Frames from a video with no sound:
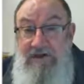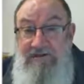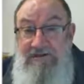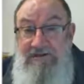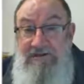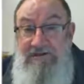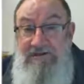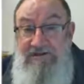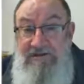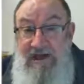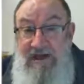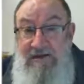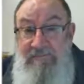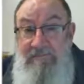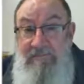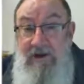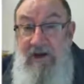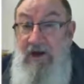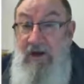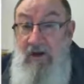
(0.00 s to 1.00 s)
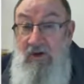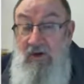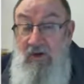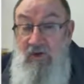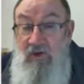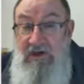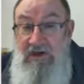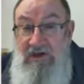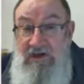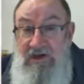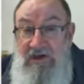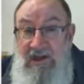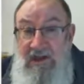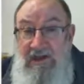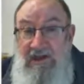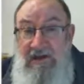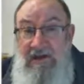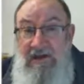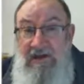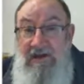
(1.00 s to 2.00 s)
the same, and I'll look into that
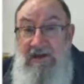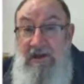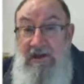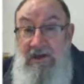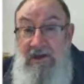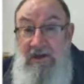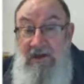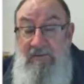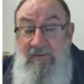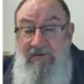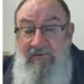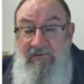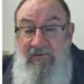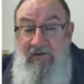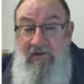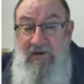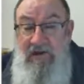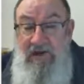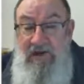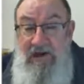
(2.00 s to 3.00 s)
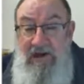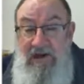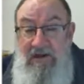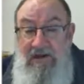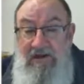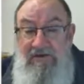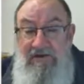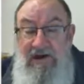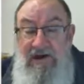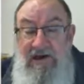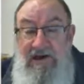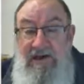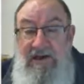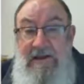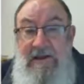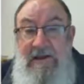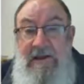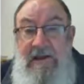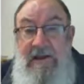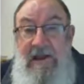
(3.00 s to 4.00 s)
a little bit further down the track.
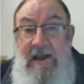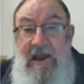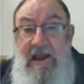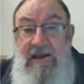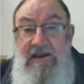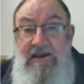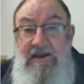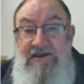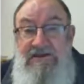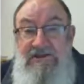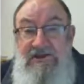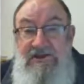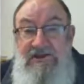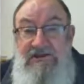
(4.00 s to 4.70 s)
And the church